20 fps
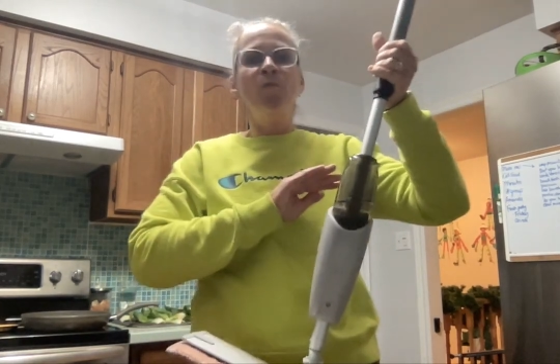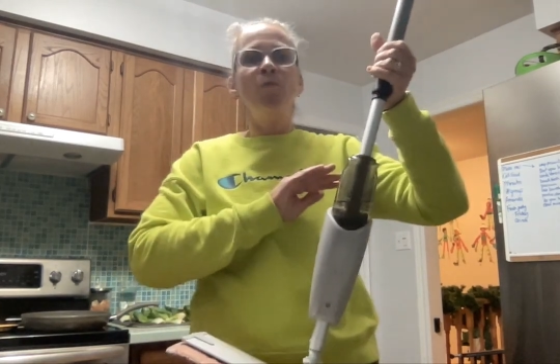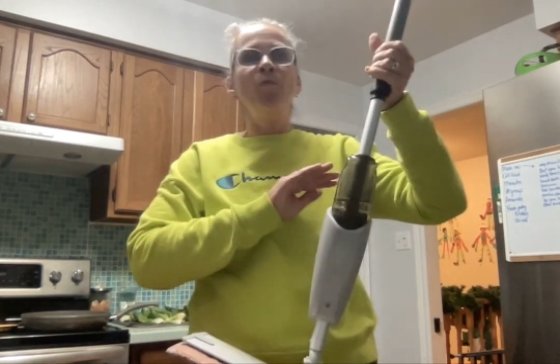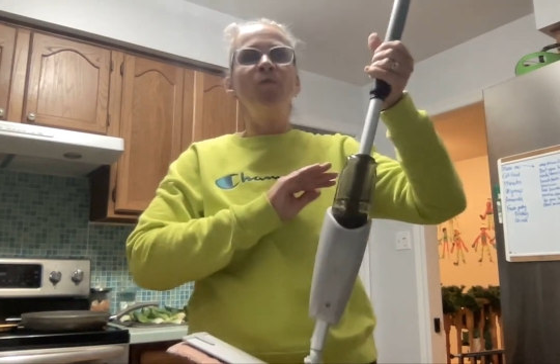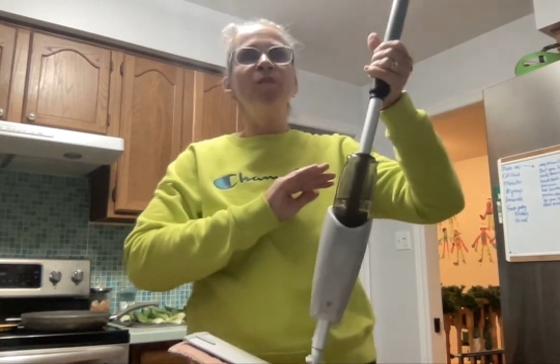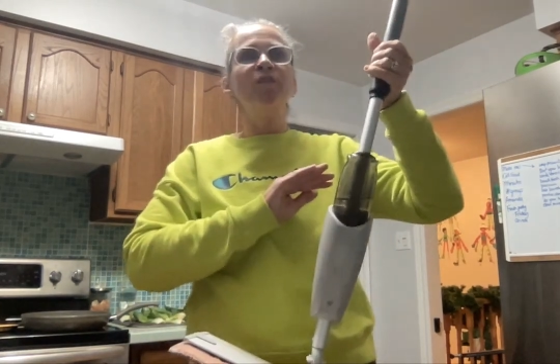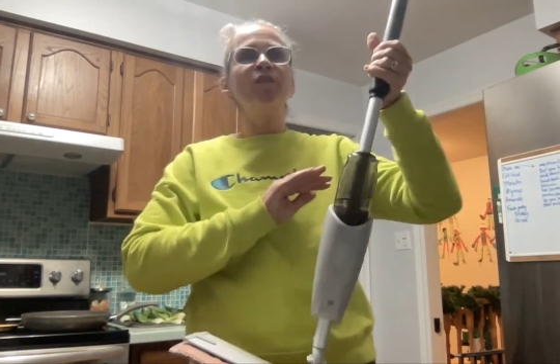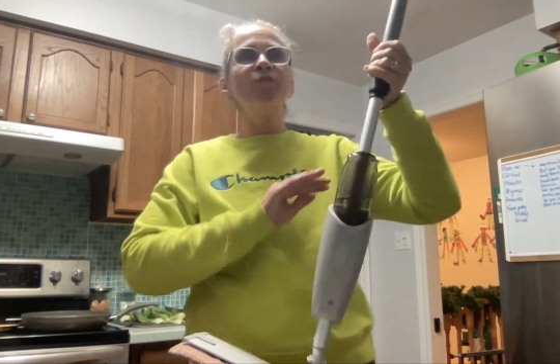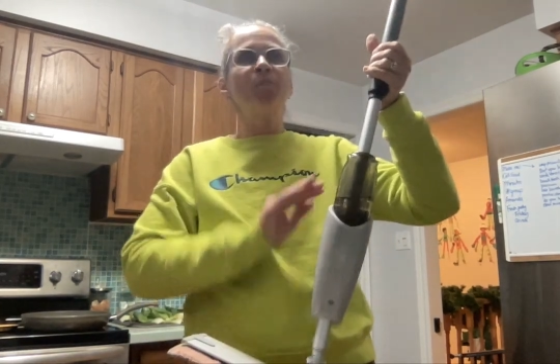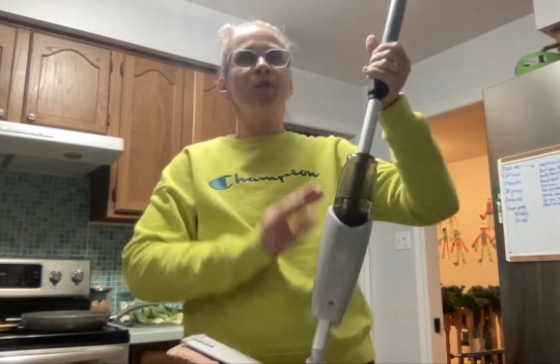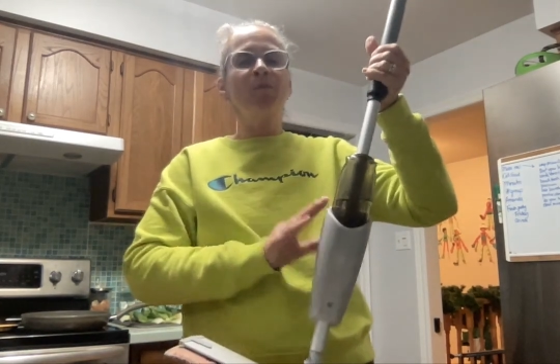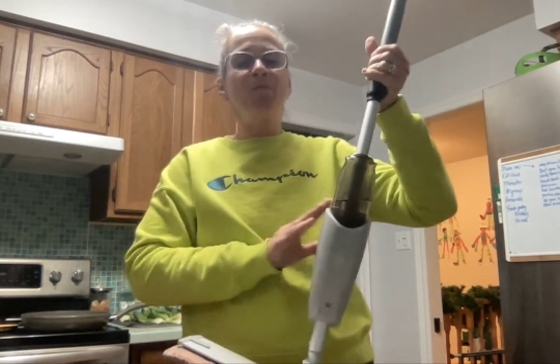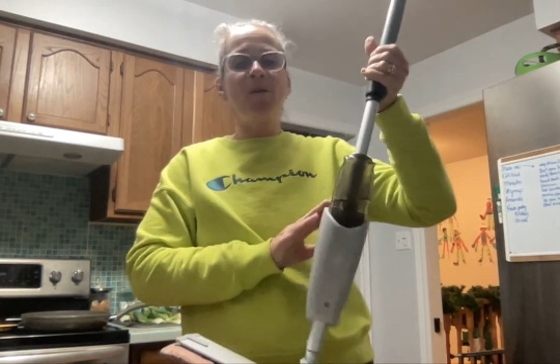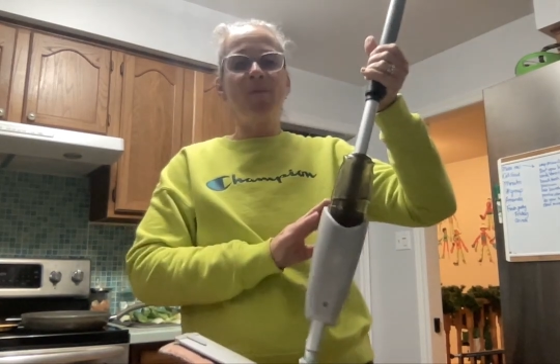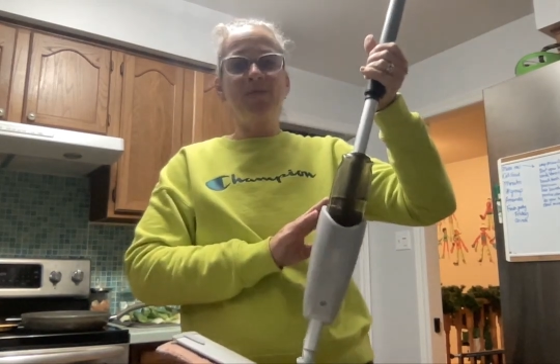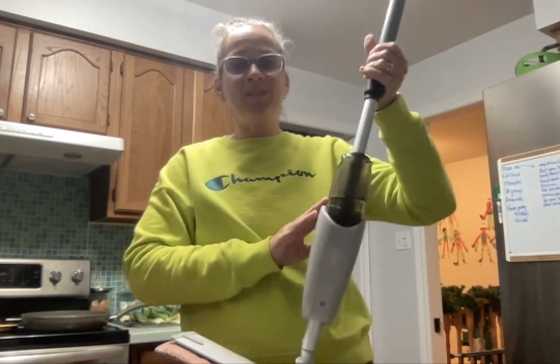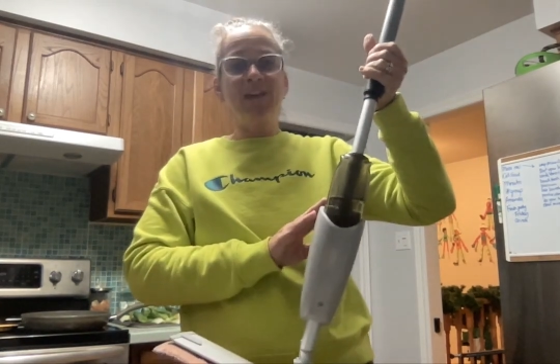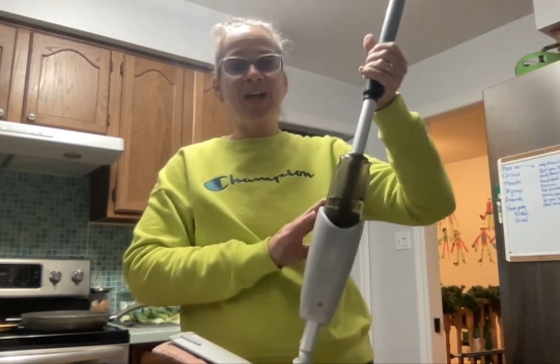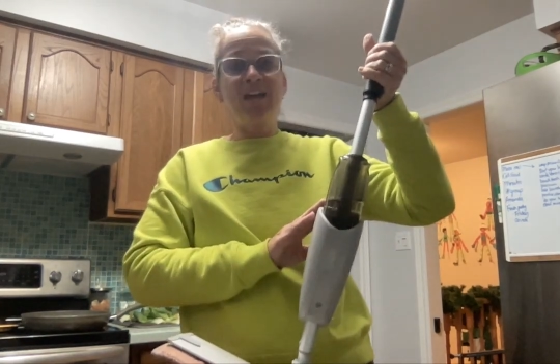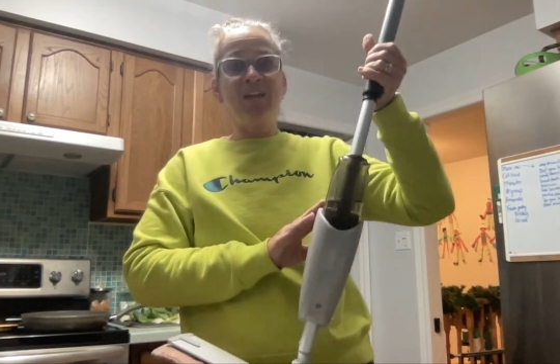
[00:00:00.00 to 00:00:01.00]
The spray mop
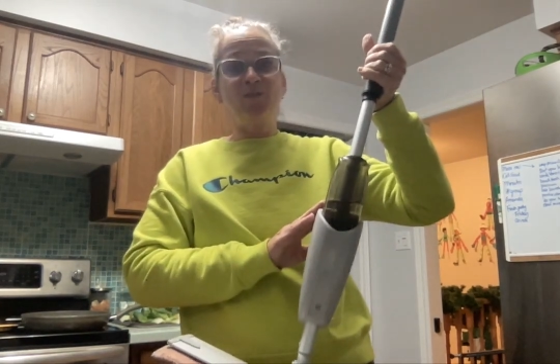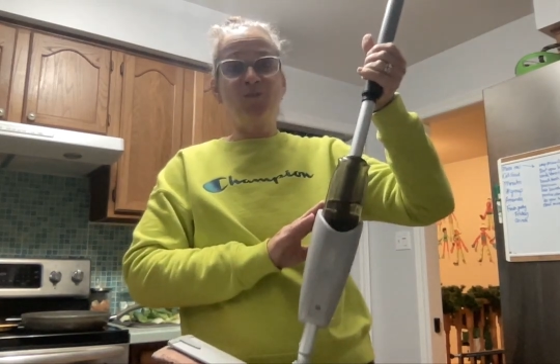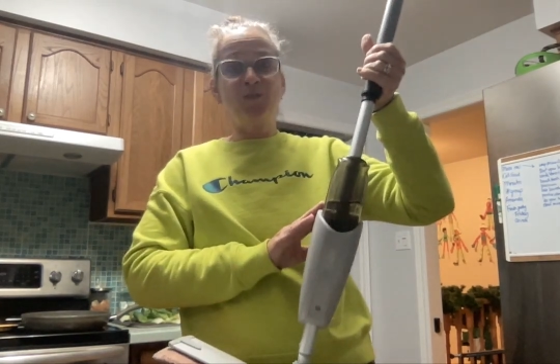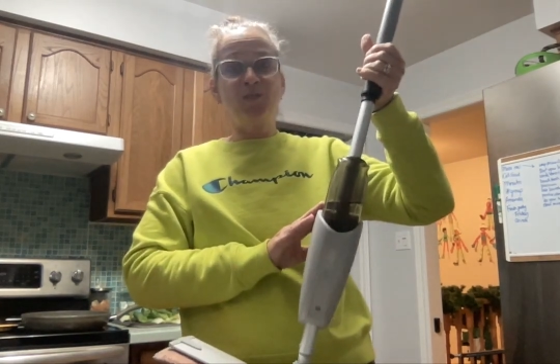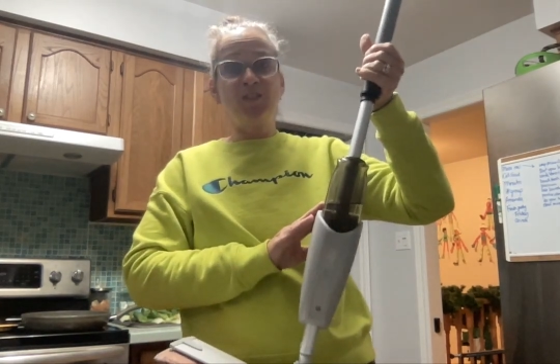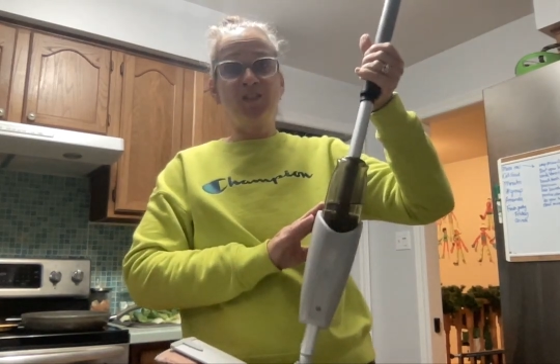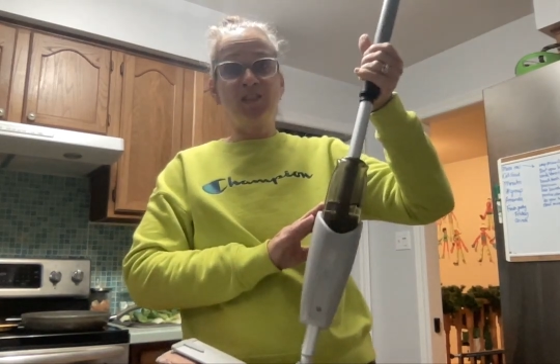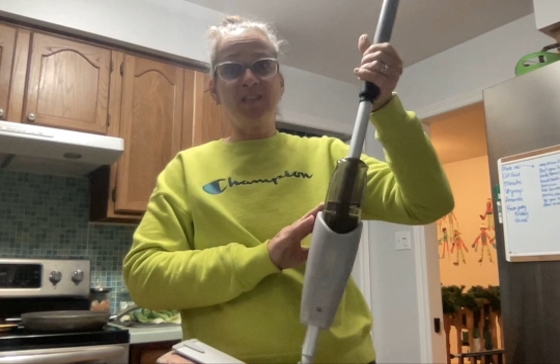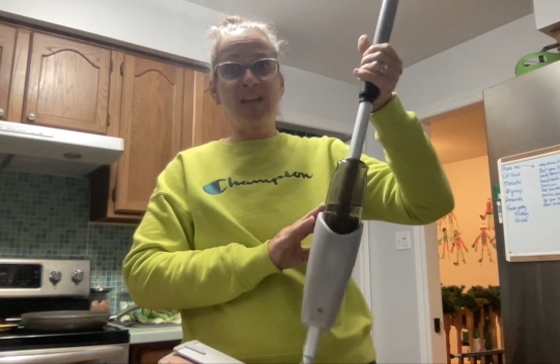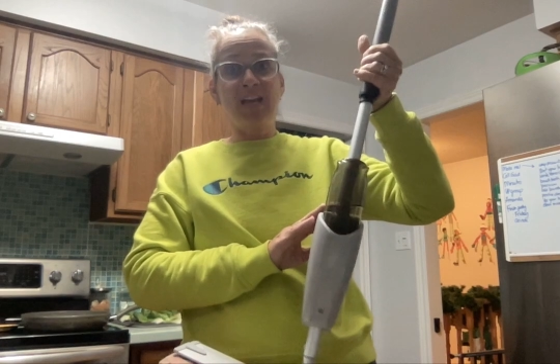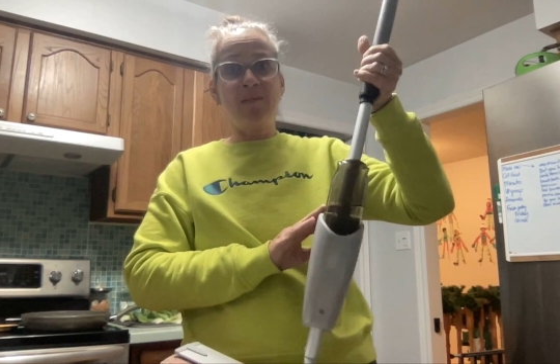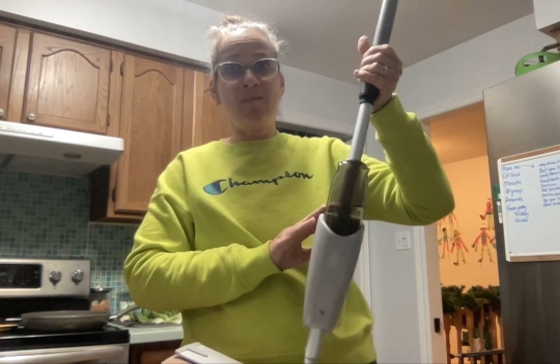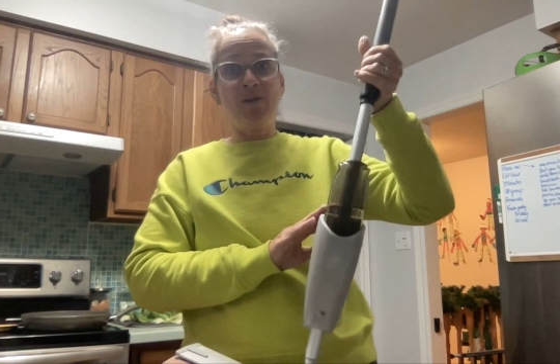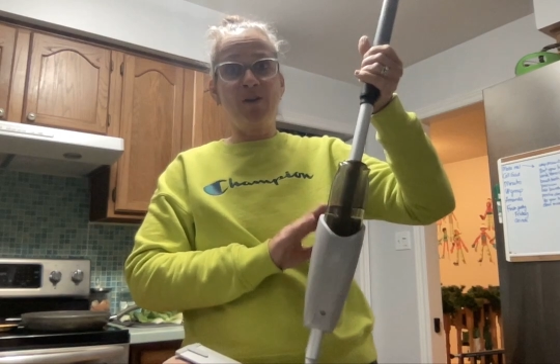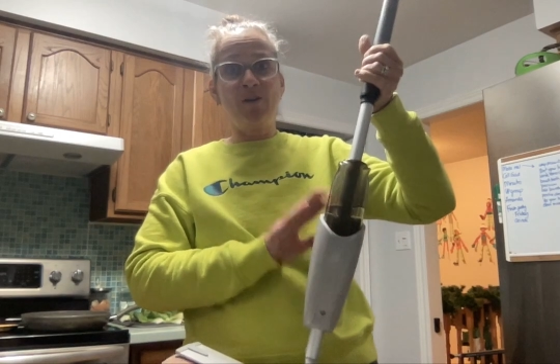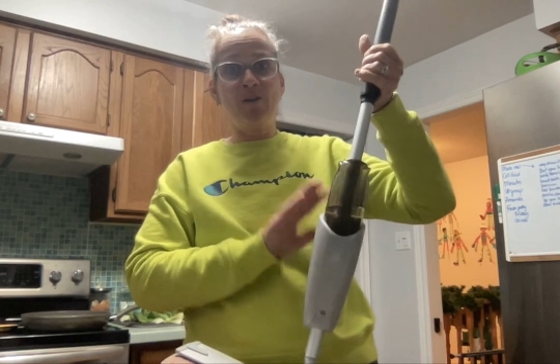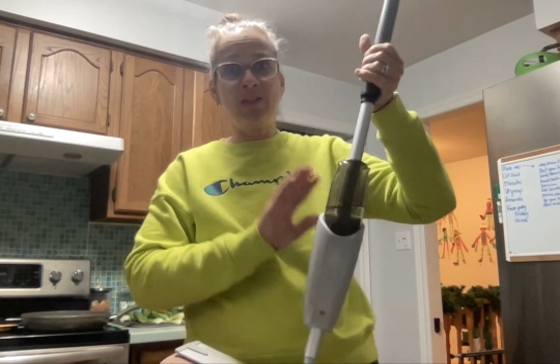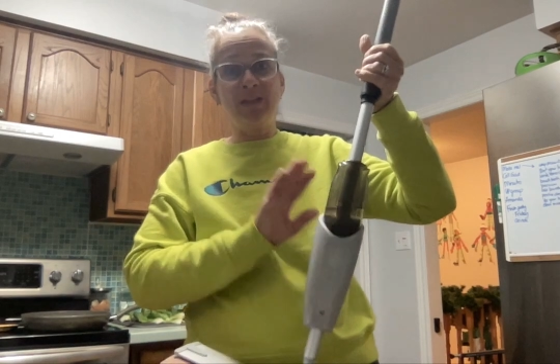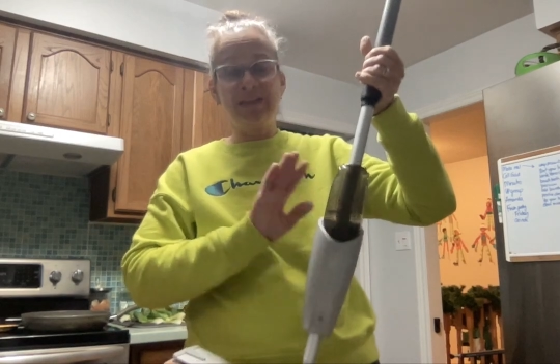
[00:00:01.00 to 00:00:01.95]
attachment just came out